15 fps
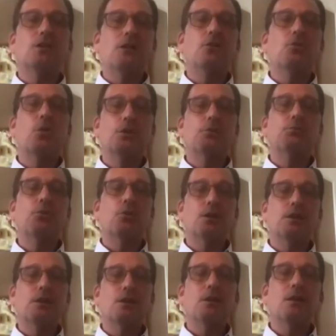any one
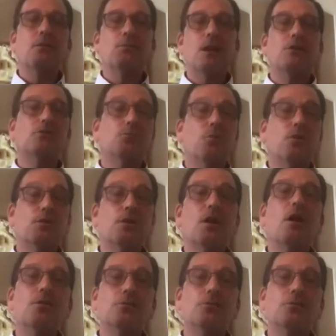employee that makes more than